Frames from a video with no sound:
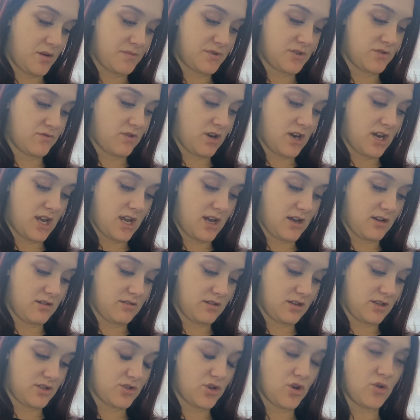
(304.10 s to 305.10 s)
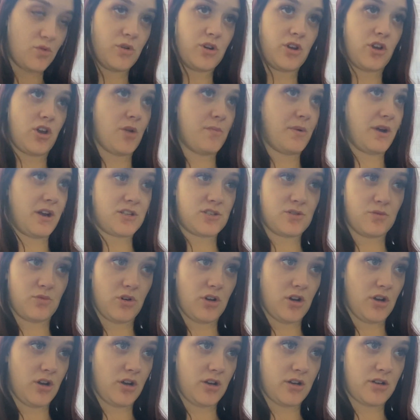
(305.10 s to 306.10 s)
to run out. I don't want to go back to
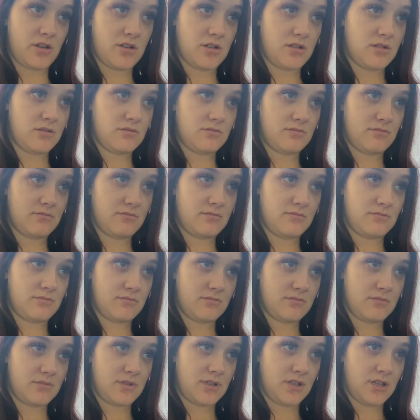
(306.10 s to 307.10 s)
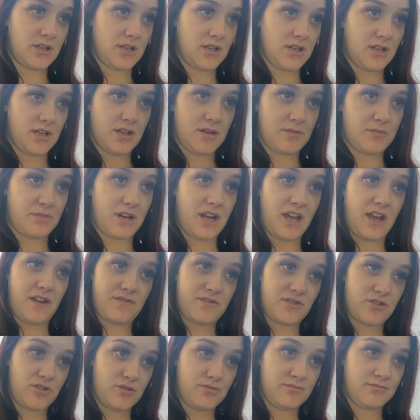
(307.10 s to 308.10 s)
work. But I have
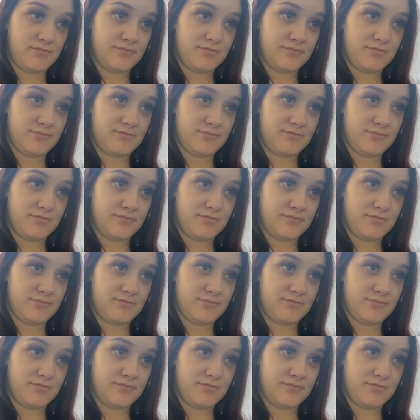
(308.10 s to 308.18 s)
to,